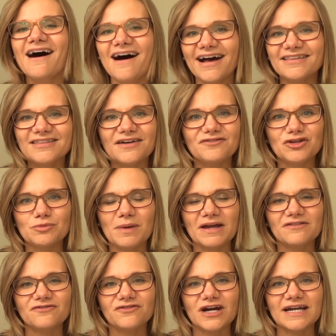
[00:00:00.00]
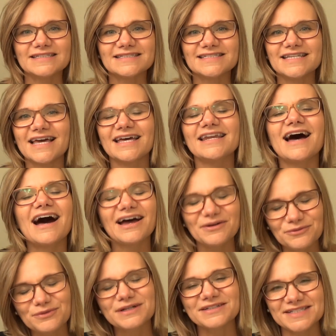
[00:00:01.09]
I love you, my friends, and I
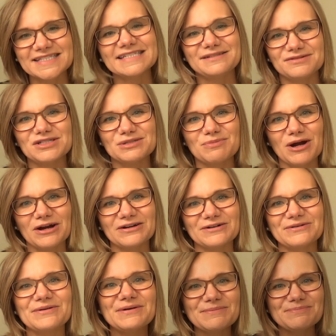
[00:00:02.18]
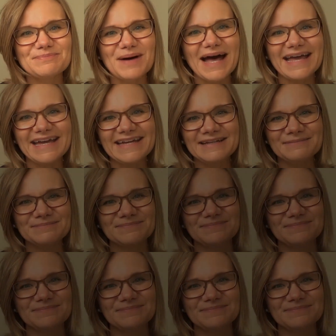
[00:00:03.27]
will see you tomorrow. Bye.